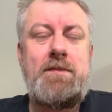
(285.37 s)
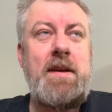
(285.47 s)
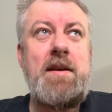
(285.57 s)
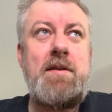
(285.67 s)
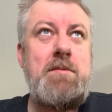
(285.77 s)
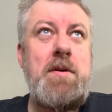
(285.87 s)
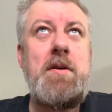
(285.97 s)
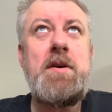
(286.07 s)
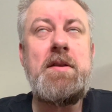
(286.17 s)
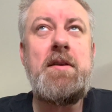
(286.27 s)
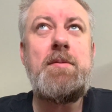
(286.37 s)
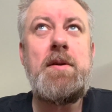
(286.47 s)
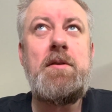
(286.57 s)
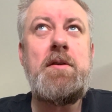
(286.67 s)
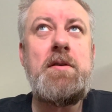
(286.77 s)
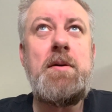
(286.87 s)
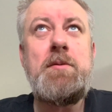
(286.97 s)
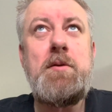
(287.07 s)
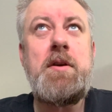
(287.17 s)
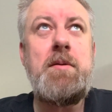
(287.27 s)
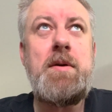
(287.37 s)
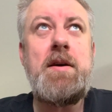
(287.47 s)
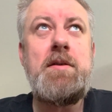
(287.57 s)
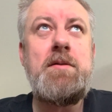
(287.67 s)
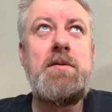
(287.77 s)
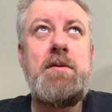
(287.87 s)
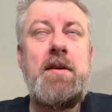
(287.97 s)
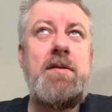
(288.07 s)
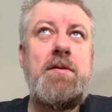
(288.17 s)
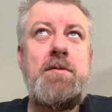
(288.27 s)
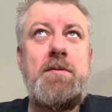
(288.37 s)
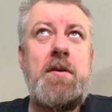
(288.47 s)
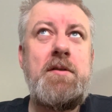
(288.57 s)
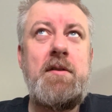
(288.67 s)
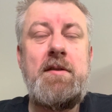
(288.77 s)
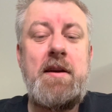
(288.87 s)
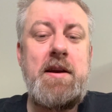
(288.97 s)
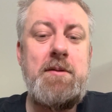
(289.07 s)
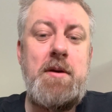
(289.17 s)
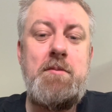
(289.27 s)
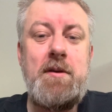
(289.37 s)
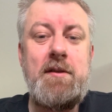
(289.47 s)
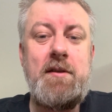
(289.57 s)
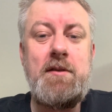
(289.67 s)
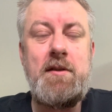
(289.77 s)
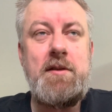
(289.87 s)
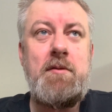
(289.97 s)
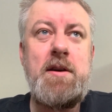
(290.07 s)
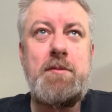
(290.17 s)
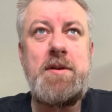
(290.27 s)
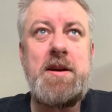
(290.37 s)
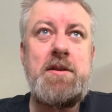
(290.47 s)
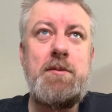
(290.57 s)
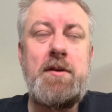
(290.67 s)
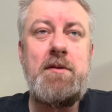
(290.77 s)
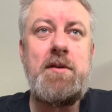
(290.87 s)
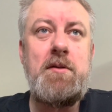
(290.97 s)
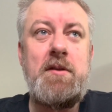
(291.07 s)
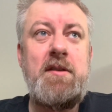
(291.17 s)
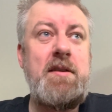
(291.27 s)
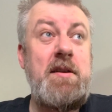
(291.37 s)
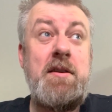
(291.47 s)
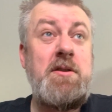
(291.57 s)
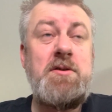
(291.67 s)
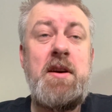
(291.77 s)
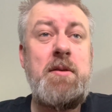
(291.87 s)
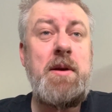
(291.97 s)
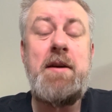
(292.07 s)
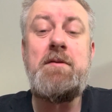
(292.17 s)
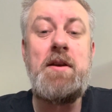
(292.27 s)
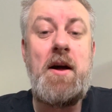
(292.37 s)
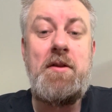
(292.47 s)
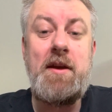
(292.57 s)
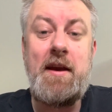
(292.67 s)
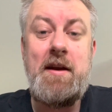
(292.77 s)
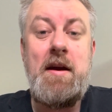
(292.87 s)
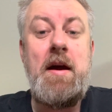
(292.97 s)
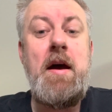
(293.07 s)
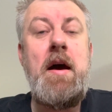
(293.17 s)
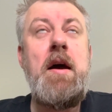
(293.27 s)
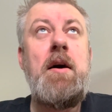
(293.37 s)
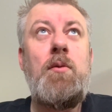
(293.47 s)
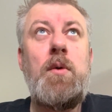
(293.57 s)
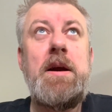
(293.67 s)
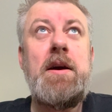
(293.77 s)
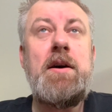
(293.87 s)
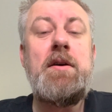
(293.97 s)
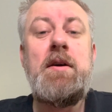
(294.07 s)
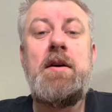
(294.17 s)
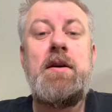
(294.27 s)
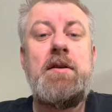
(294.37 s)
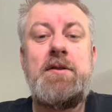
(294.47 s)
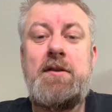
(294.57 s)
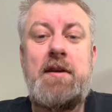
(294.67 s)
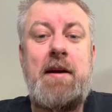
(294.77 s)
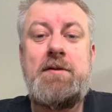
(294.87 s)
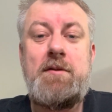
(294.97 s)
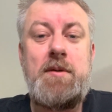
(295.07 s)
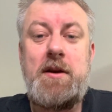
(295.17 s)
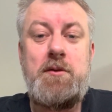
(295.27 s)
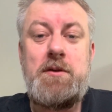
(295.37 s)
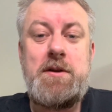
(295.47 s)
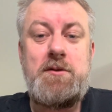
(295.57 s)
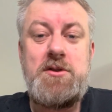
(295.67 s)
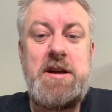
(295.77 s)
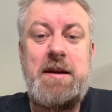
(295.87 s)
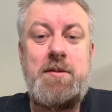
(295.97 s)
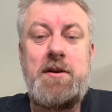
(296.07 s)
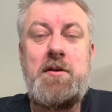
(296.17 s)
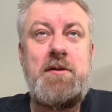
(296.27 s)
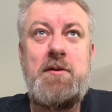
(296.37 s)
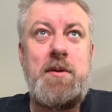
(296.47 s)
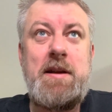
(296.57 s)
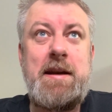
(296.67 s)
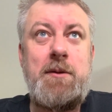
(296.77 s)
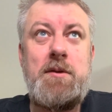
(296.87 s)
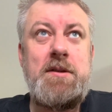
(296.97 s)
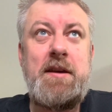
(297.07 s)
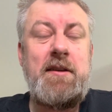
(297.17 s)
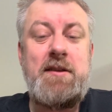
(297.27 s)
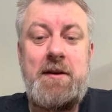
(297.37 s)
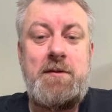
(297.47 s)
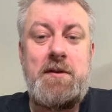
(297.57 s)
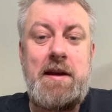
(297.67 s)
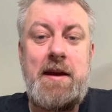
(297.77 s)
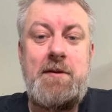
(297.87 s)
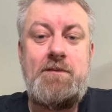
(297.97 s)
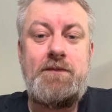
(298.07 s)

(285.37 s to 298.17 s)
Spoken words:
Yet in America, they spend a lot of time talking about this First and Second Amendments and the right to protect themselves and all this. And in Australia, we have nothing. We are just have to be good little sheep, and God forbid anyone thinks differently,